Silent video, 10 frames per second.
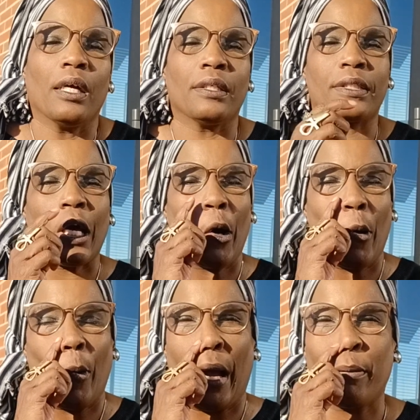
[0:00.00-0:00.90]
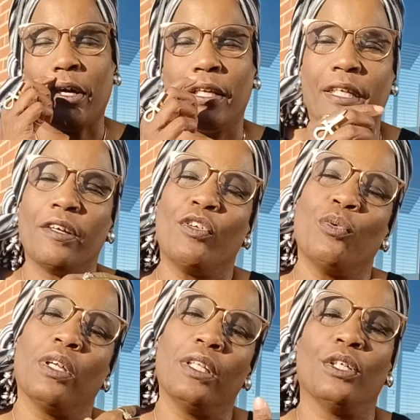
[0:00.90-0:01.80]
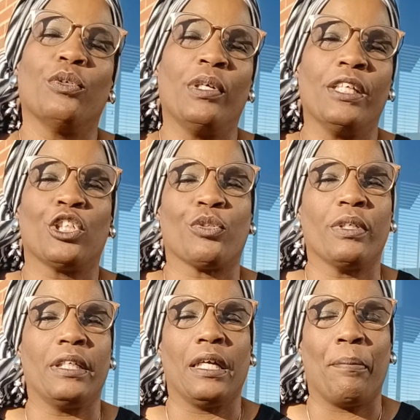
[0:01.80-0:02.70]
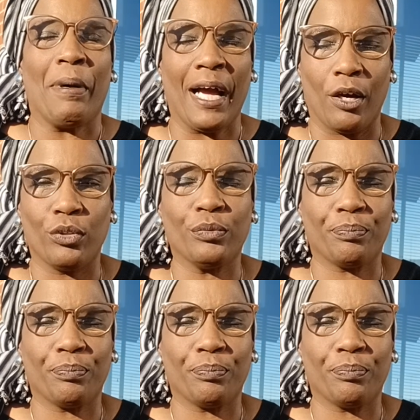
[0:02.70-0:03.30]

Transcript: So I'm going to give you a little history about